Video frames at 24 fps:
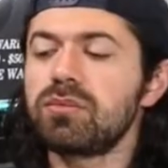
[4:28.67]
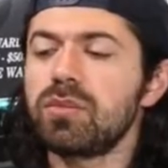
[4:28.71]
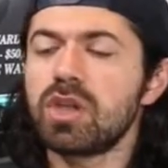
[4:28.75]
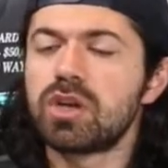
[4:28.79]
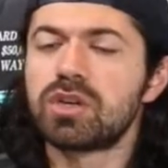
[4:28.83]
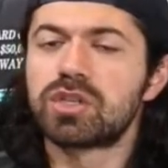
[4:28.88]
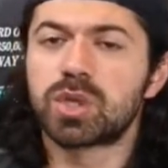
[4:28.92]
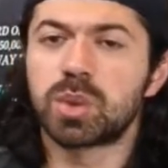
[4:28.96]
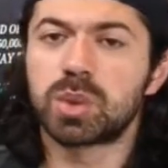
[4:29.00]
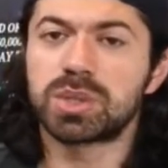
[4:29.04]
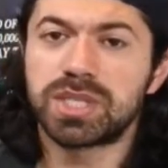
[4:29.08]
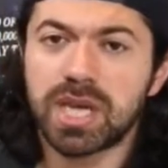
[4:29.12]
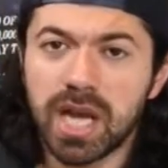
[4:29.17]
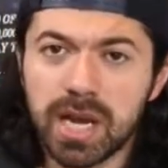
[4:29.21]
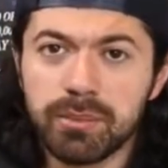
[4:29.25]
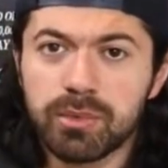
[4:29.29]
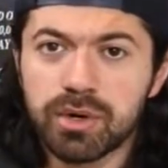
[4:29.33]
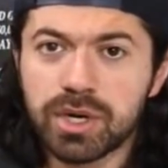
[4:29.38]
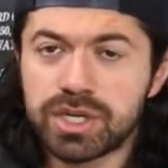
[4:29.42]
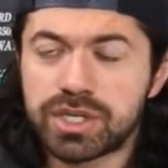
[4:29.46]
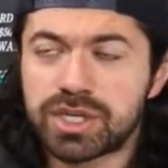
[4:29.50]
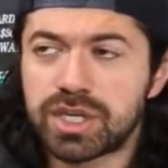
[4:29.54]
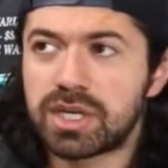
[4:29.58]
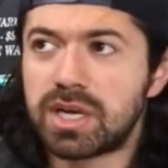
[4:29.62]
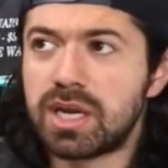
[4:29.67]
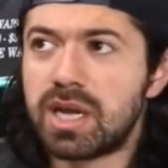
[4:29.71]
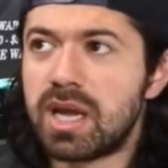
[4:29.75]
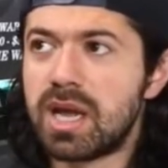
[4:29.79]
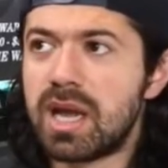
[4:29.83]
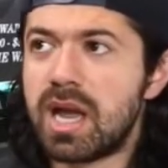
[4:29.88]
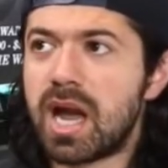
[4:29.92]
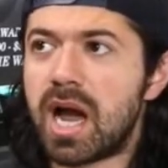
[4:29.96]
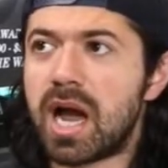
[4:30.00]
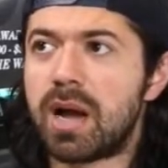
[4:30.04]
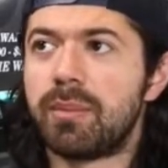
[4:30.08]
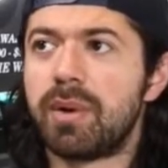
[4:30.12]
So with time duration,
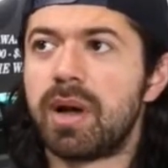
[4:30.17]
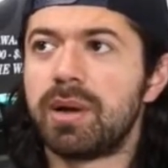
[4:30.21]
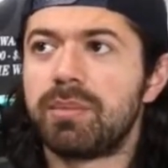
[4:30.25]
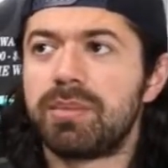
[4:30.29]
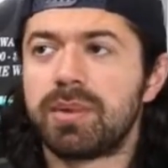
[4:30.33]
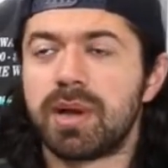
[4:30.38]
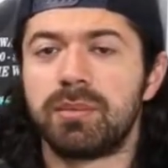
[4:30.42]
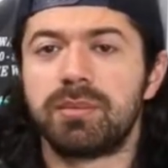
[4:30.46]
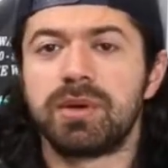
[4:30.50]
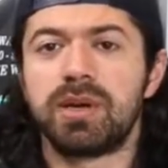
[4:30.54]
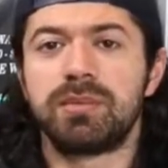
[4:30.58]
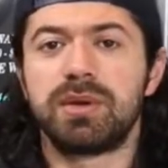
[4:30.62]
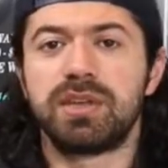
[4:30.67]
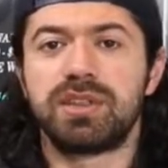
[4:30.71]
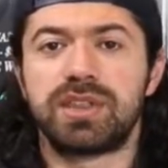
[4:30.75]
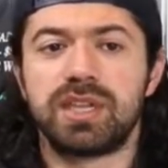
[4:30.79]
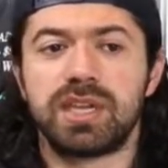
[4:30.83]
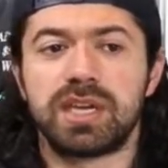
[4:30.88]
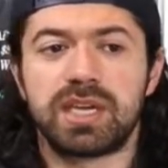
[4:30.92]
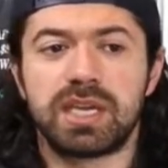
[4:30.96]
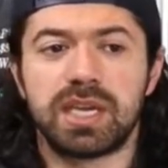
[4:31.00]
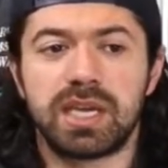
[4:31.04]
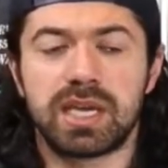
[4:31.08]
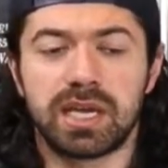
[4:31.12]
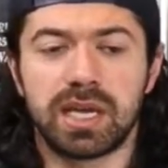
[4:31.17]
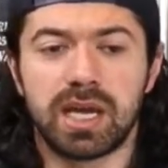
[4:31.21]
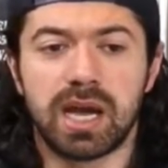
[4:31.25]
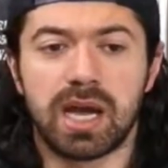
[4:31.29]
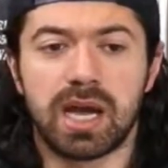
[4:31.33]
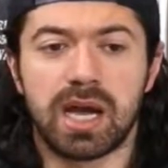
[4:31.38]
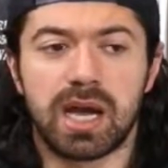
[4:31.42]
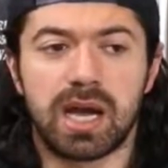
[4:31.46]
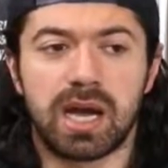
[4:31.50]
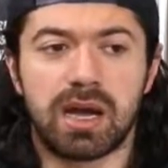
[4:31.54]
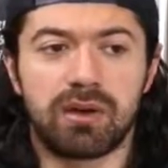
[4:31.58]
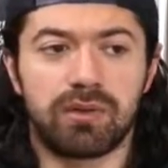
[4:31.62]
I might, I'm going to be thinking
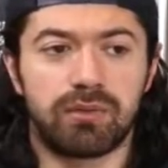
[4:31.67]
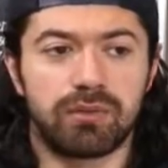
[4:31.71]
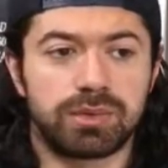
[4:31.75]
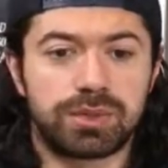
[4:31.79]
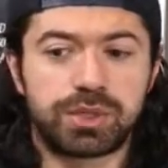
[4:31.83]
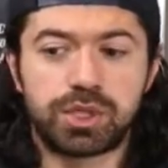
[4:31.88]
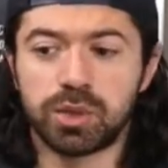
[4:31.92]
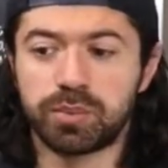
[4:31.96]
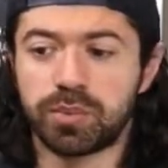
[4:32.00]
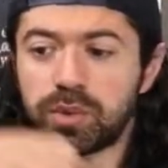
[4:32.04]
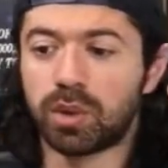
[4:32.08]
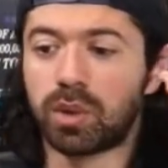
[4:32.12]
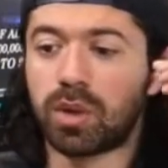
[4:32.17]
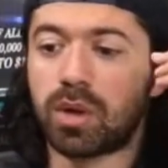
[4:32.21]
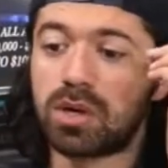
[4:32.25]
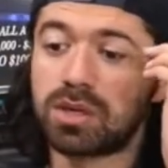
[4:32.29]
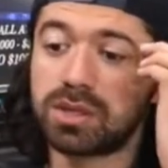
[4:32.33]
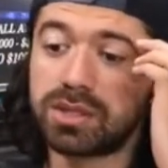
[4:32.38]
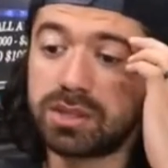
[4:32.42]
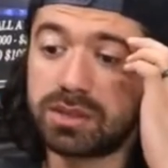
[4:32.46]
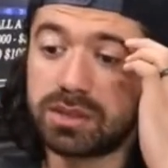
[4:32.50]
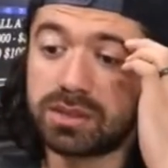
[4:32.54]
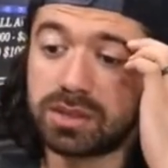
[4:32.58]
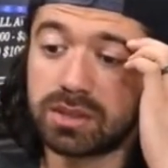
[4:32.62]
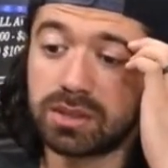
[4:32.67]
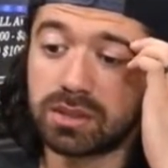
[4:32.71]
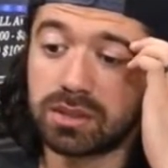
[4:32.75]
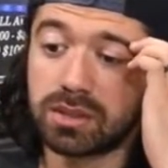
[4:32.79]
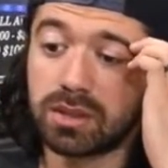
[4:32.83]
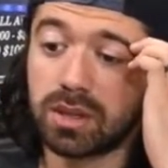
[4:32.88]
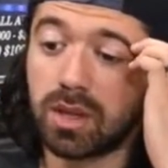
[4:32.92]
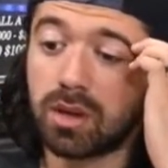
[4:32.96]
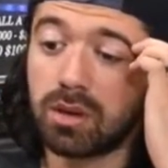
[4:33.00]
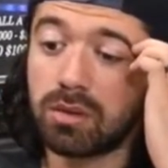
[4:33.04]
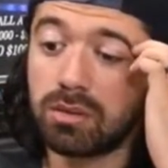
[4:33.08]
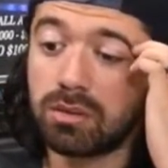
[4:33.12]
uh, super long,
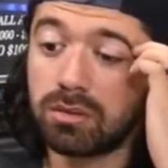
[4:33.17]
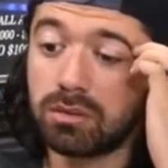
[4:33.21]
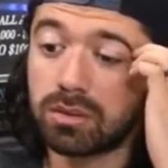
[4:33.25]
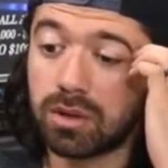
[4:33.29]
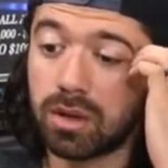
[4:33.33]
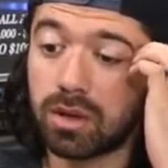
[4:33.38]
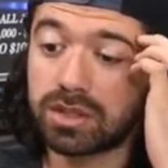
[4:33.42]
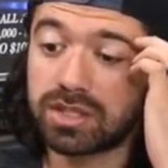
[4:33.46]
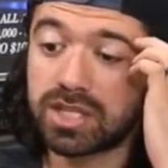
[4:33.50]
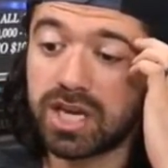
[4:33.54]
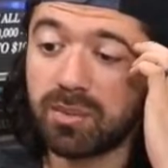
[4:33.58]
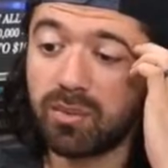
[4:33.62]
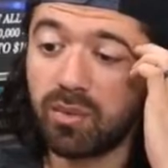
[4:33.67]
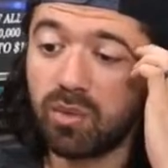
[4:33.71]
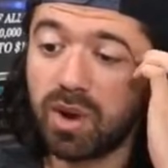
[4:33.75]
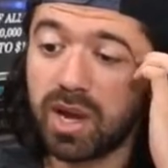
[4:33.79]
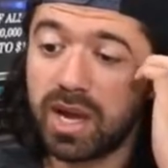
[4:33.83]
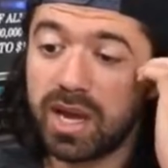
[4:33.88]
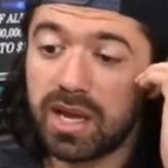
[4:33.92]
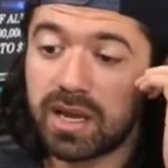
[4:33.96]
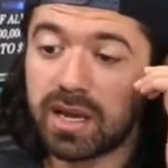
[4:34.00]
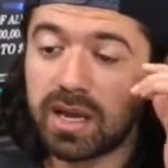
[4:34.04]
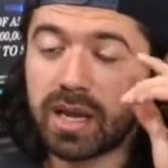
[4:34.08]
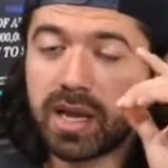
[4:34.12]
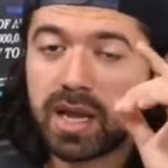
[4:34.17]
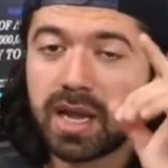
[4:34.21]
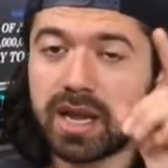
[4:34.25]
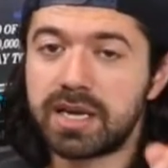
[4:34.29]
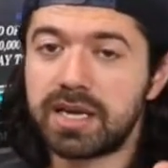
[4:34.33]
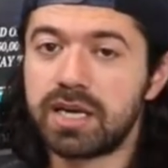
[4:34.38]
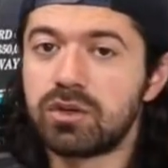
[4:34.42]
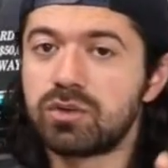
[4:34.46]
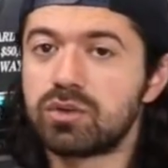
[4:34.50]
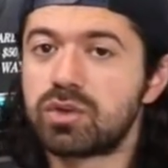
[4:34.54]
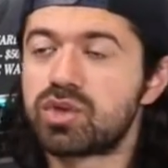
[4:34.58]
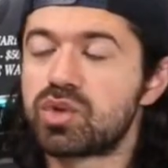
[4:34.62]
long, long time away. And
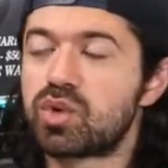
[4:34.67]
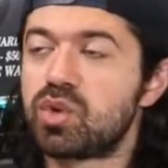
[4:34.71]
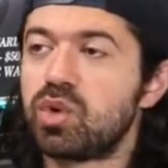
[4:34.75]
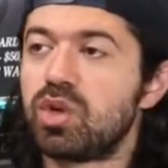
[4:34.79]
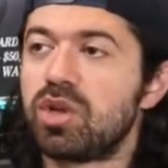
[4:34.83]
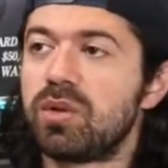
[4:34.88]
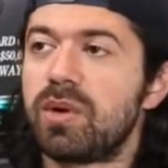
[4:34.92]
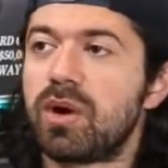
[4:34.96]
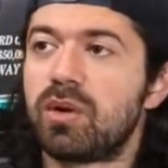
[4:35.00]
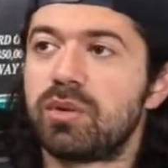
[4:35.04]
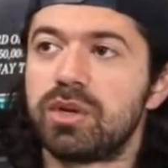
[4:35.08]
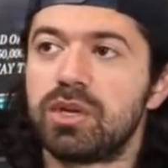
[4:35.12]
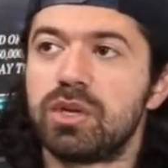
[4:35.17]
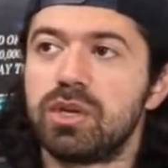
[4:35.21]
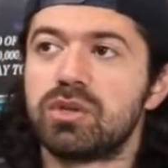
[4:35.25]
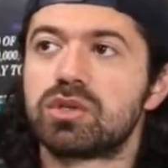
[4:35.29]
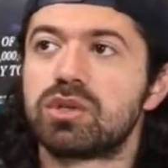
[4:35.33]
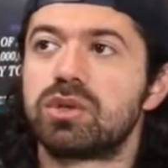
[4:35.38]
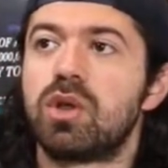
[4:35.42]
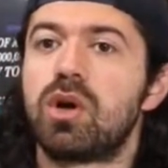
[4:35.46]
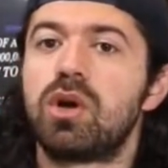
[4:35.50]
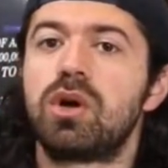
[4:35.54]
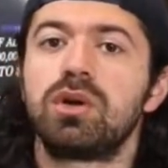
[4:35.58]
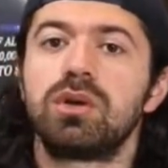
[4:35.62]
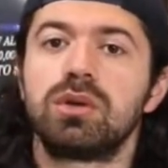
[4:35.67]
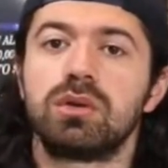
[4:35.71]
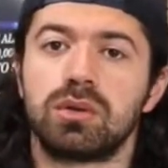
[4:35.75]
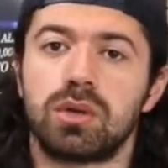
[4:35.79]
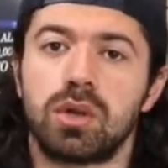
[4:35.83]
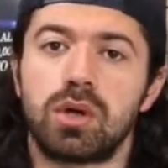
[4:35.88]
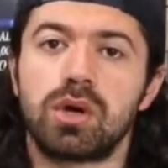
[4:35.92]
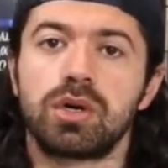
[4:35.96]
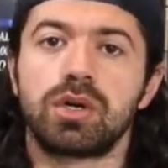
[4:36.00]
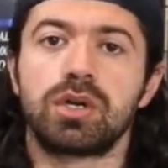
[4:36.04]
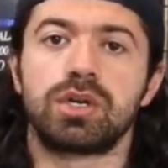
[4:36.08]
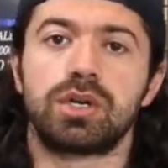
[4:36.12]
here's what's cool about when you use long,
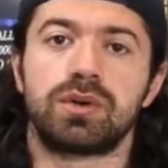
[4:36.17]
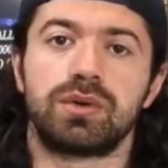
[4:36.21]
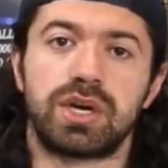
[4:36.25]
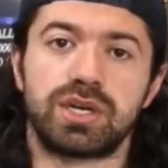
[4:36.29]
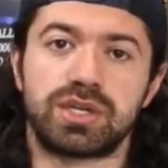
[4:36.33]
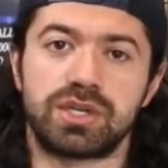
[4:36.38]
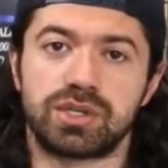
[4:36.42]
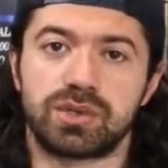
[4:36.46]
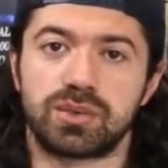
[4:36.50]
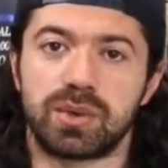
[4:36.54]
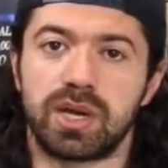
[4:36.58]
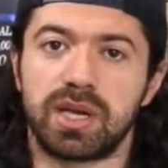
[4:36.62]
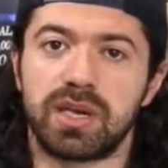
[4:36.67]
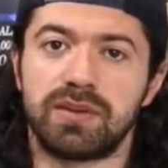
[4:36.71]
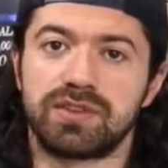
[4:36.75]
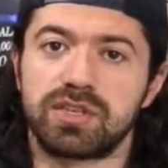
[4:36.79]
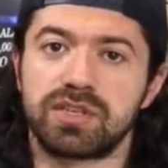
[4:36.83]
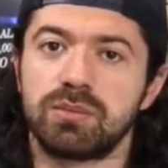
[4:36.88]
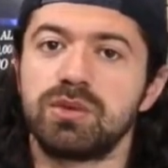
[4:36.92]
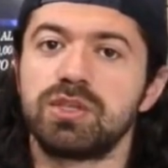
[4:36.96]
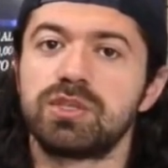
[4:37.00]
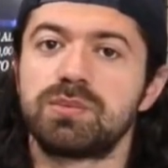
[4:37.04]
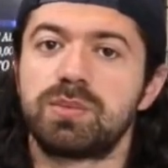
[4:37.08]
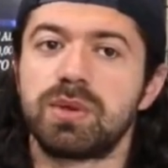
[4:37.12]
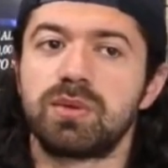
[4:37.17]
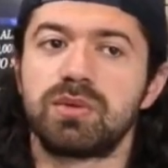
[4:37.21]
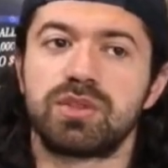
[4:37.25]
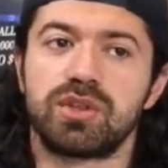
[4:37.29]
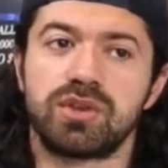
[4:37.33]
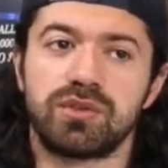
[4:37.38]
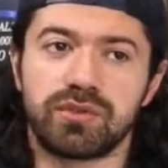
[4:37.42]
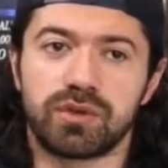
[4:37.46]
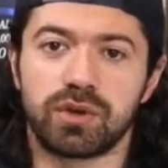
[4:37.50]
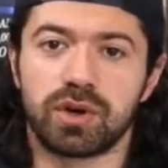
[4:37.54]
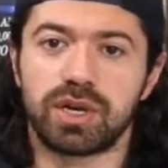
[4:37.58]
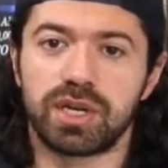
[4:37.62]
longer durations away. If someone's been with
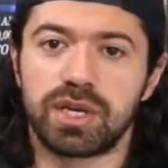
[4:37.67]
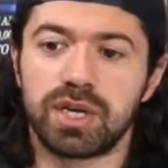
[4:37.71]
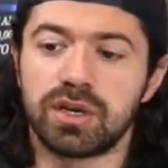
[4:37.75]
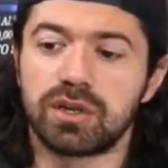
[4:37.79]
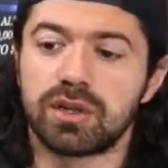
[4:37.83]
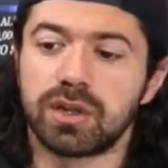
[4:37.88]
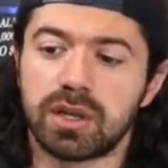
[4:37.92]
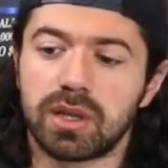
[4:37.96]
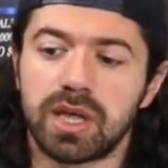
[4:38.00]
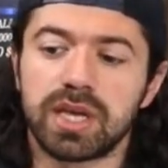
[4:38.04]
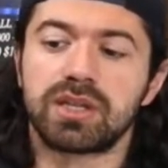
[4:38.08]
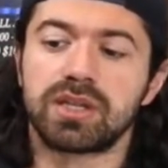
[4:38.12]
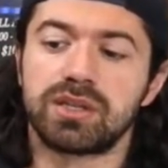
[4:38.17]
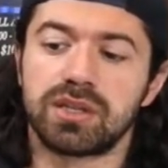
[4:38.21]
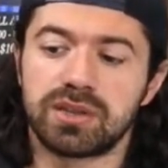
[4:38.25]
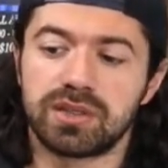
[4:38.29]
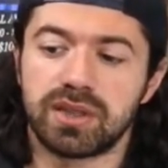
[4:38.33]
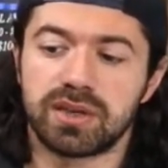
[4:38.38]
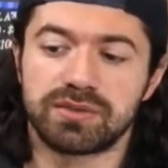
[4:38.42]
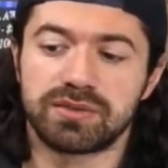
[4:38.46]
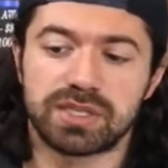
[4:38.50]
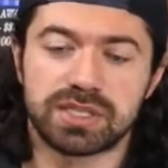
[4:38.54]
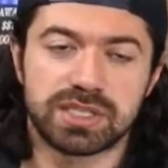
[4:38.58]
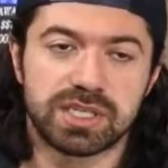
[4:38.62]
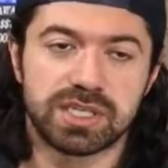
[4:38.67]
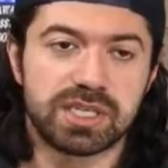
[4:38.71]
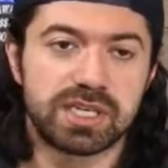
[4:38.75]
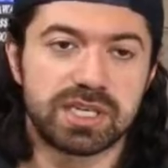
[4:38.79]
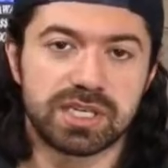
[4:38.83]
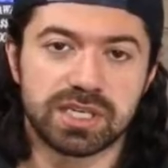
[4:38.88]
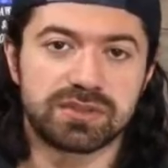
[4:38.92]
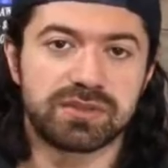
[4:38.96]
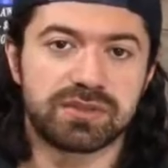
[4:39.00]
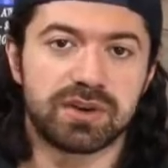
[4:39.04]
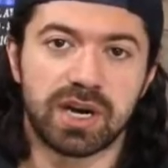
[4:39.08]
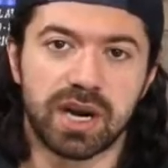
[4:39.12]
you for a year, the likelihood that they've
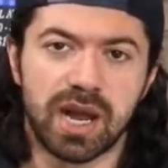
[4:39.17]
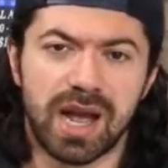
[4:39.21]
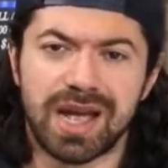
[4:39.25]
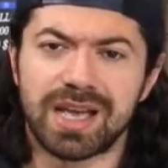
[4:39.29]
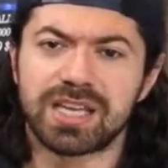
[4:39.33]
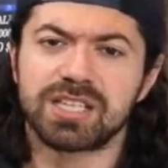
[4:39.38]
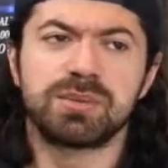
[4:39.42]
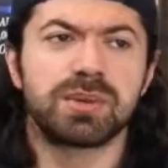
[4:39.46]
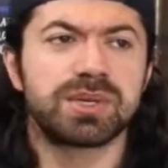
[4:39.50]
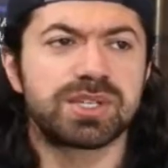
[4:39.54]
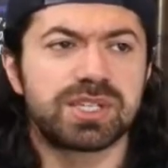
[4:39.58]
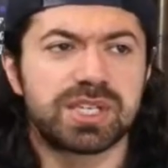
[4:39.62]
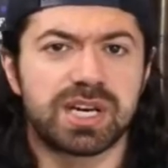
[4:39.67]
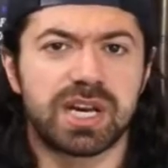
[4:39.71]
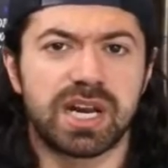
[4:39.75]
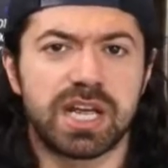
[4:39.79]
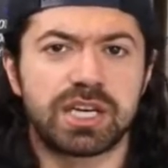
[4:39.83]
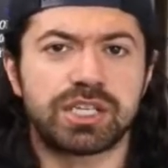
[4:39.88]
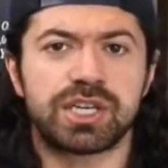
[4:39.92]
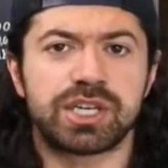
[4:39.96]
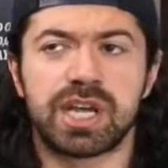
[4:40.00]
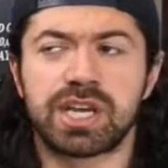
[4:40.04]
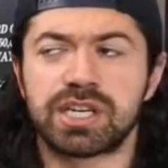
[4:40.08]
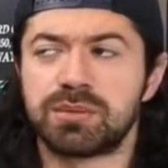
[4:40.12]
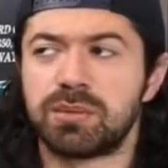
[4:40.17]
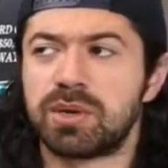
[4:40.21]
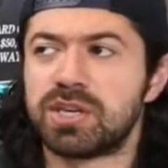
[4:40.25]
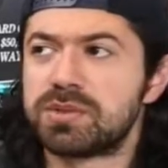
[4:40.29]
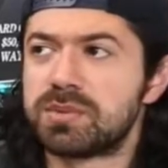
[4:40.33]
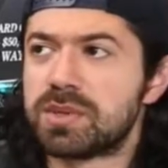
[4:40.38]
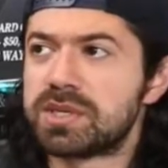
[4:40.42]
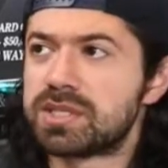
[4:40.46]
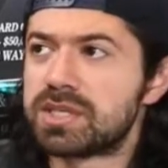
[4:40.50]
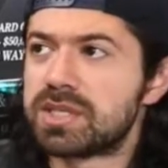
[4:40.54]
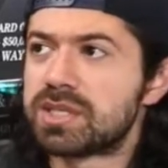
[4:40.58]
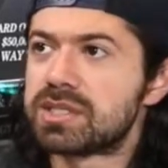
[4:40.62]
succeeded is very high, especially in an education-based
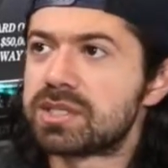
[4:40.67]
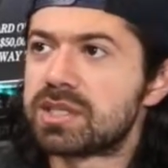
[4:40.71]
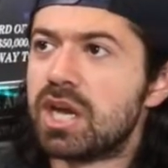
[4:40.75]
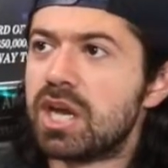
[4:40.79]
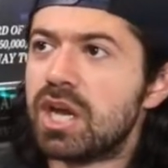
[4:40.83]
business.